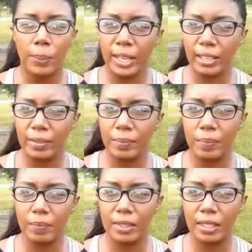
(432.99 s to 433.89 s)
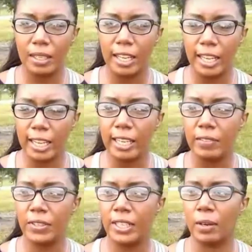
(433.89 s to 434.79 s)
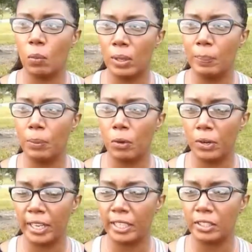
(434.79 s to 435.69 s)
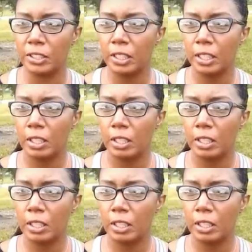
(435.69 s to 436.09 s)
But he even, at one point,